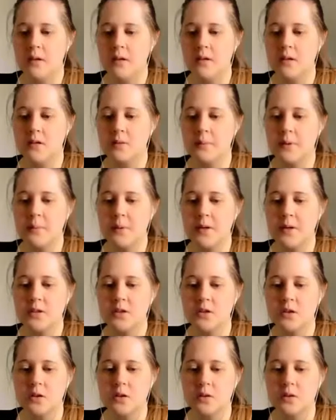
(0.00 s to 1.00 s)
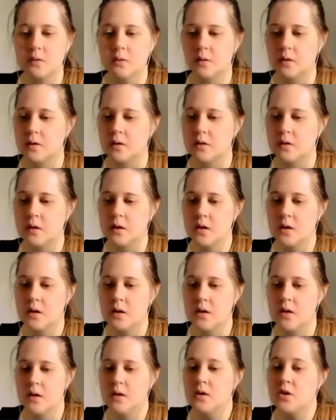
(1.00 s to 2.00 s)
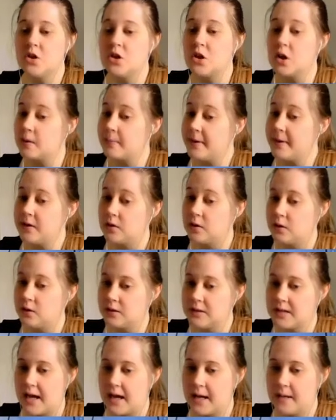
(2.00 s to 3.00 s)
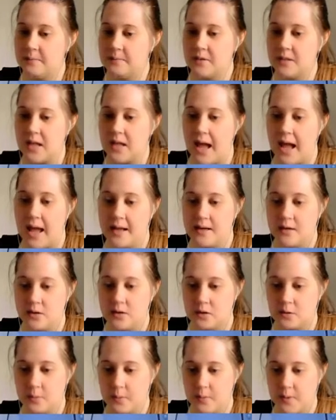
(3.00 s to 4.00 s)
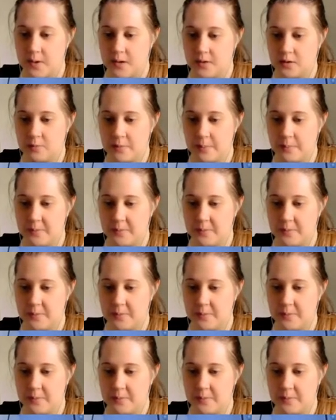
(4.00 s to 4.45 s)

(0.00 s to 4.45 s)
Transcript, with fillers: Do we want to talk about old times and do we want to maybe